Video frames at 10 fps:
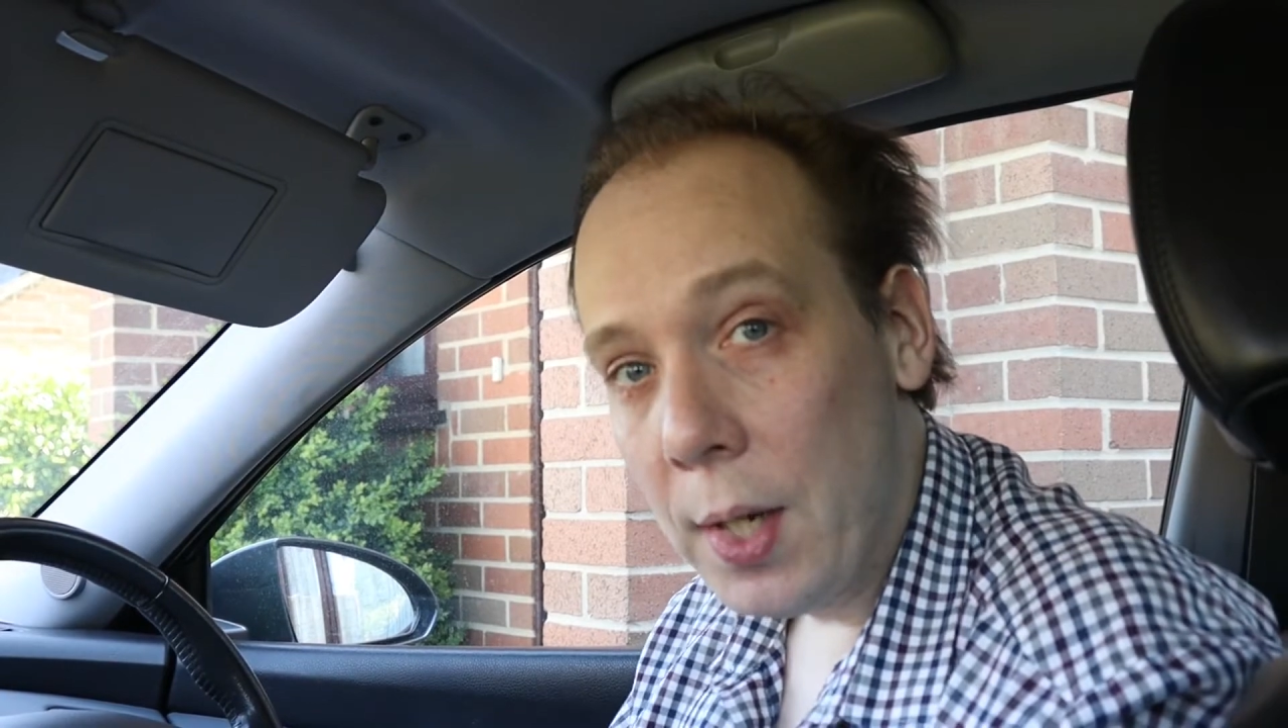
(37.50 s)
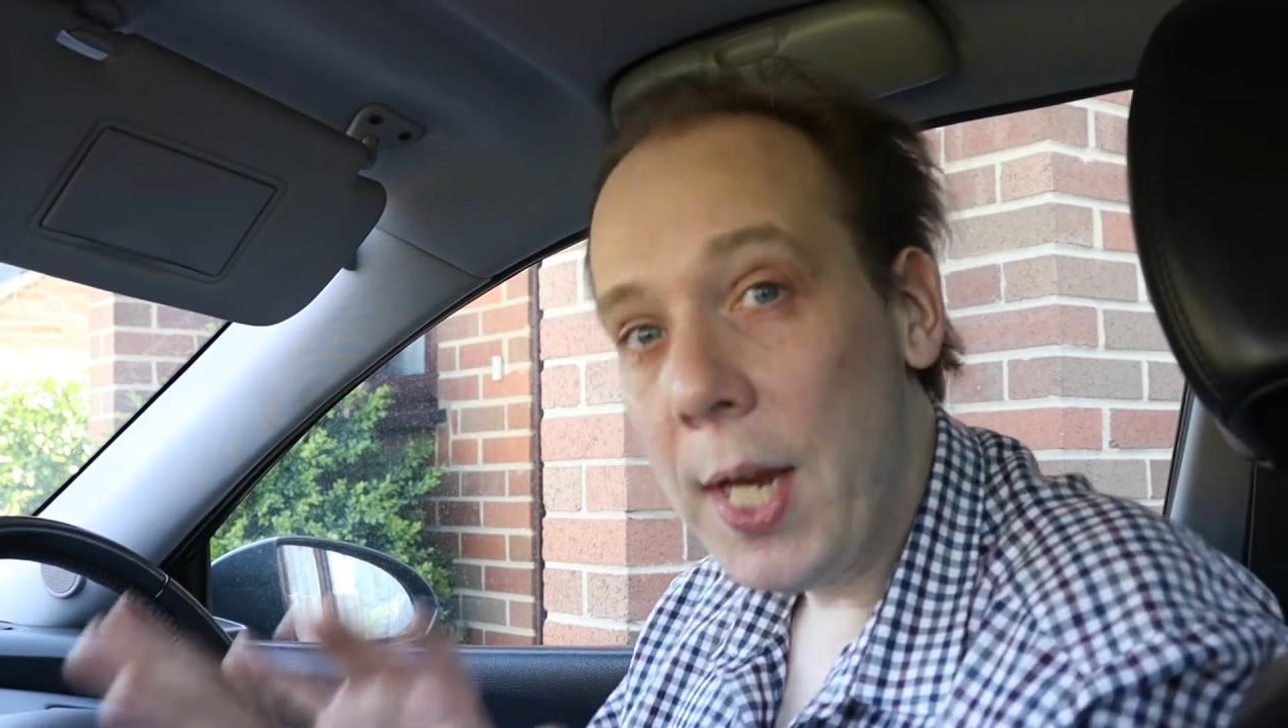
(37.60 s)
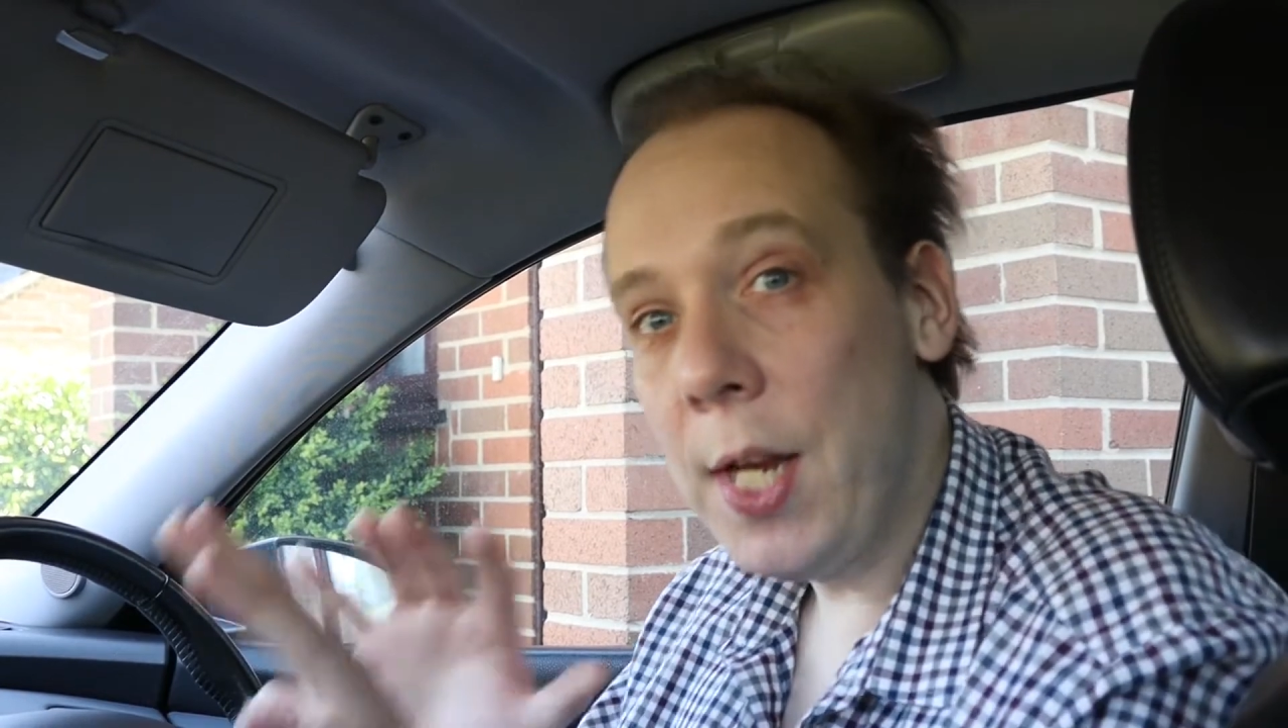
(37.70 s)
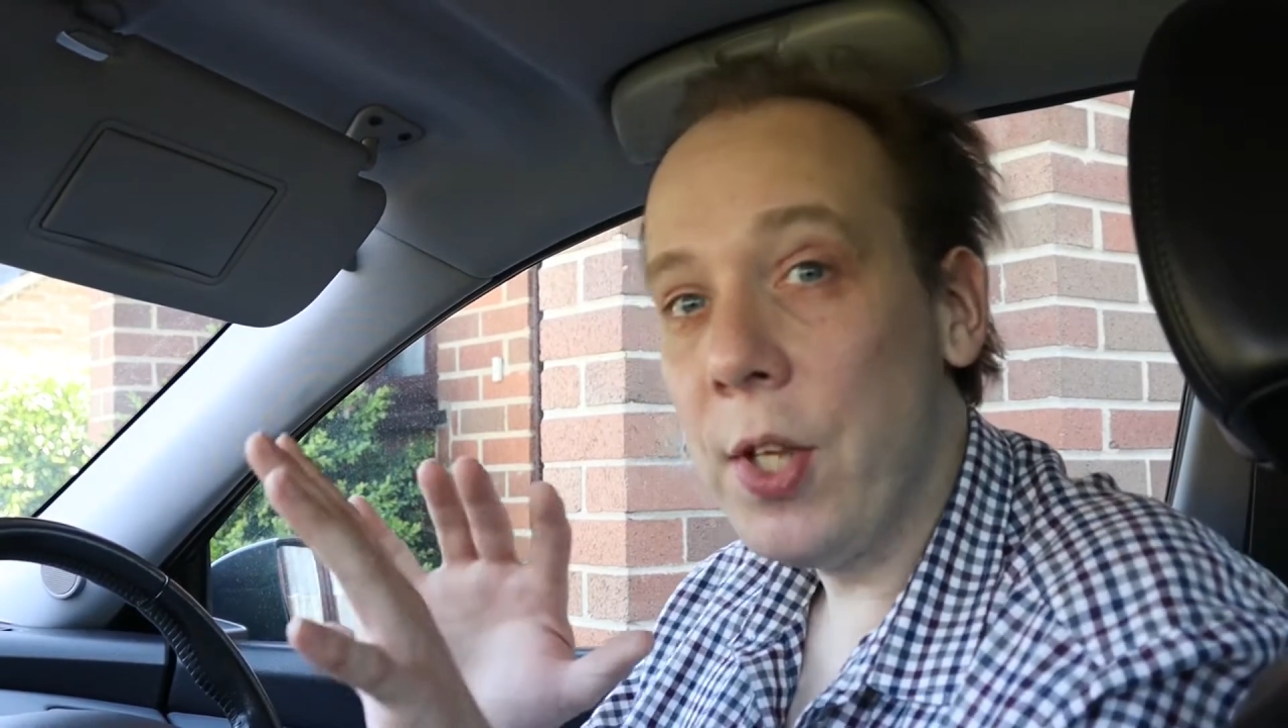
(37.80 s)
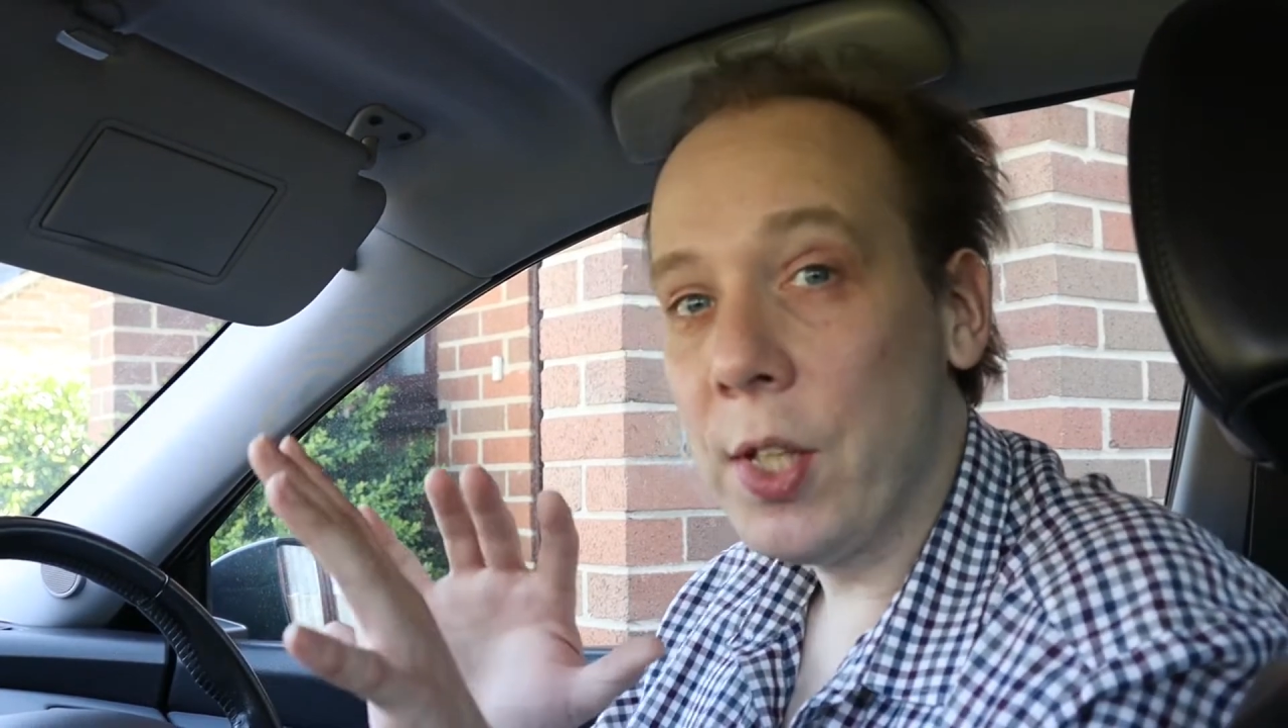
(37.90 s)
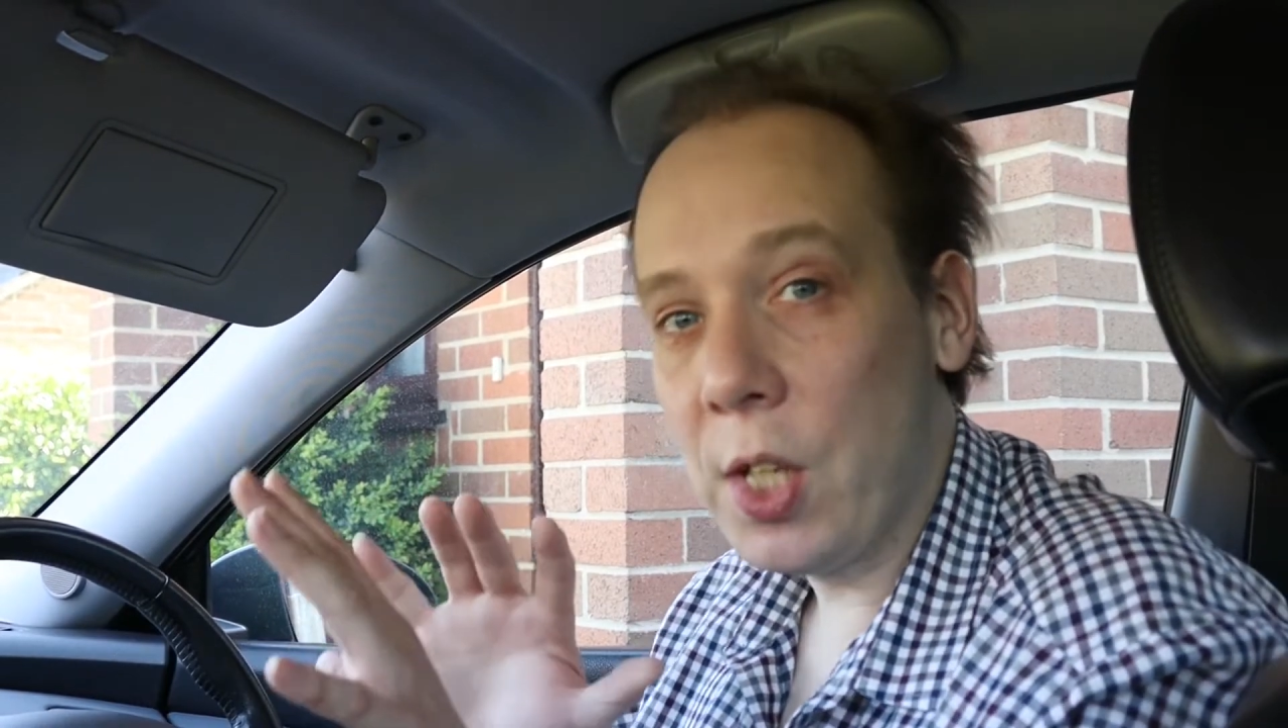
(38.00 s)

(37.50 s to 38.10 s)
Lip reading: In this